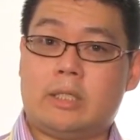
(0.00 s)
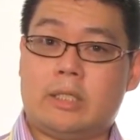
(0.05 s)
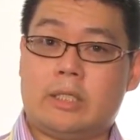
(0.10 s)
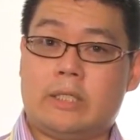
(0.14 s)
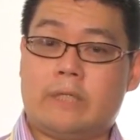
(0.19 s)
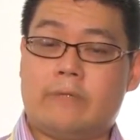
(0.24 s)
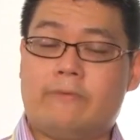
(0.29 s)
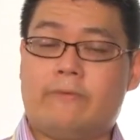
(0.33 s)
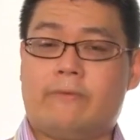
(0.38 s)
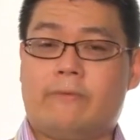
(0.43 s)

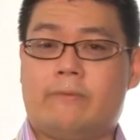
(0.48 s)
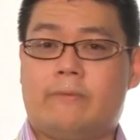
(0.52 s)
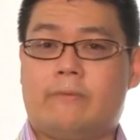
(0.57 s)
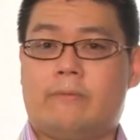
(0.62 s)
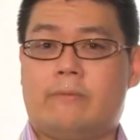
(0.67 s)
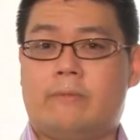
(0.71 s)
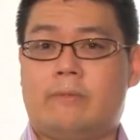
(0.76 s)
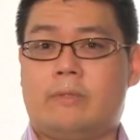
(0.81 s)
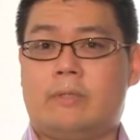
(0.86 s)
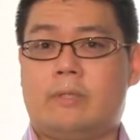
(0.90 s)
if
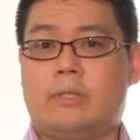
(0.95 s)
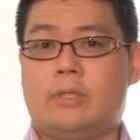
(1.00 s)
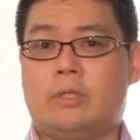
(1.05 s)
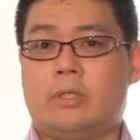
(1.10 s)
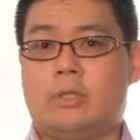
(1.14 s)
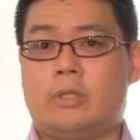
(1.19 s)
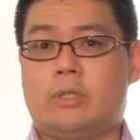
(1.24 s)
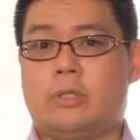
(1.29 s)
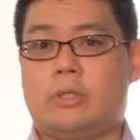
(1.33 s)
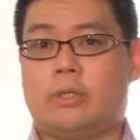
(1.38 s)

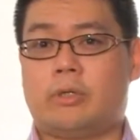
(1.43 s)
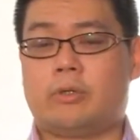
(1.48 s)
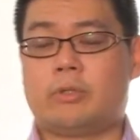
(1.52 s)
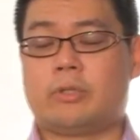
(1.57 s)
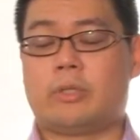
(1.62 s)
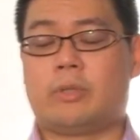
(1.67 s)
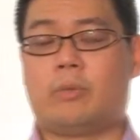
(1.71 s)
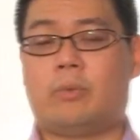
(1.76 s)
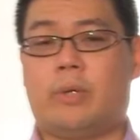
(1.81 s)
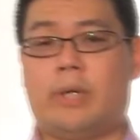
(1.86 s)
there
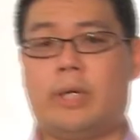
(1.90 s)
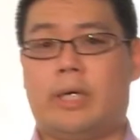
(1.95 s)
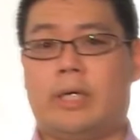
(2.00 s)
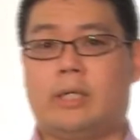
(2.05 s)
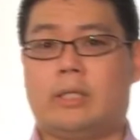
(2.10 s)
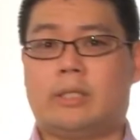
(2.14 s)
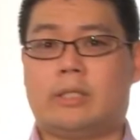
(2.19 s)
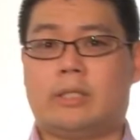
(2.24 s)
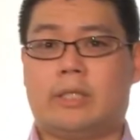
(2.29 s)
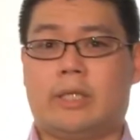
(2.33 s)
is a
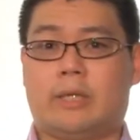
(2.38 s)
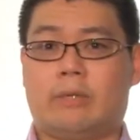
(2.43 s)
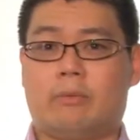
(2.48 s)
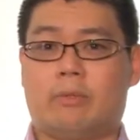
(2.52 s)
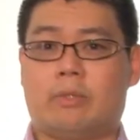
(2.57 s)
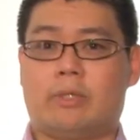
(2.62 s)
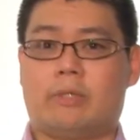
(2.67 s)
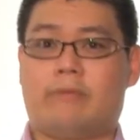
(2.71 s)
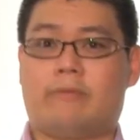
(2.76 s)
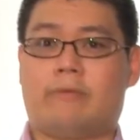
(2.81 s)
way to get
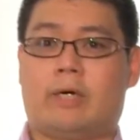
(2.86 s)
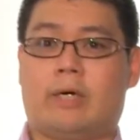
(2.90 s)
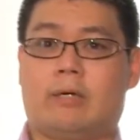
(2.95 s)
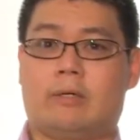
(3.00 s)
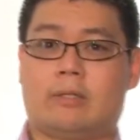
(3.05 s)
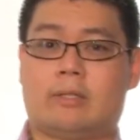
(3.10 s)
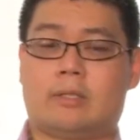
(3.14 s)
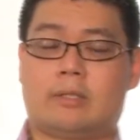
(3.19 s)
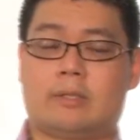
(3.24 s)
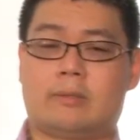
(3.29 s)
rid of the
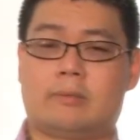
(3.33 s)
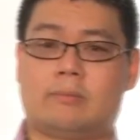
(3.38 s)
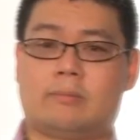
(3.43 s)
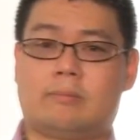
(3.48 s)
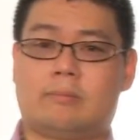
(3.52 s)
virus,